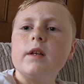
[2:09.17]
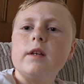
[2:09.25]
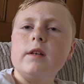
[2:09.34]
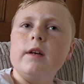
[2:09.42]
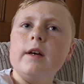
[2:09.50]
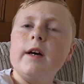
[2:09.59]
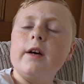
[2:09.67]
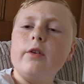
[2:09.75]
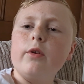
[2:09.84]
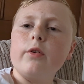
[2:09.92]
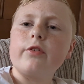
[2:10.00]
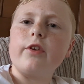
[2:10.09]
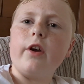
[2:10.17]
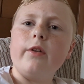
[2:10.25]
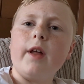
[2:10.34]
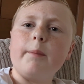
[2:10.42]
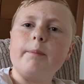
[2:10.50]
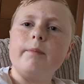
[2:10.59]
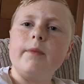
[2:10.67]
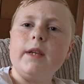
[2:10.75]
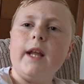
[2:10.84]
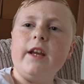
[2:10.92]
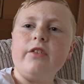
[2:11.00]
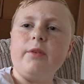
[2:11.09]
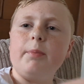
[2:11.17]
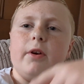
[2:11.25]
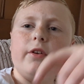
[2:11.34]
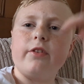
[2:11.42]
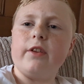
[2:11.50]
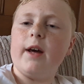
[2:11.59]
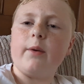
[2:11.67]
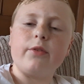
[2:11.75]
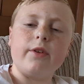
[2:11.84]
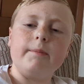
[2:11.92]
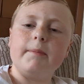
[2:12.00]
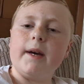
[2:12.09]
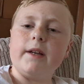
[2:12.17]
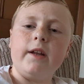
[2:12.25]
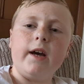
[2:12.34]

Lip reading: And also that lazy person that was in bed,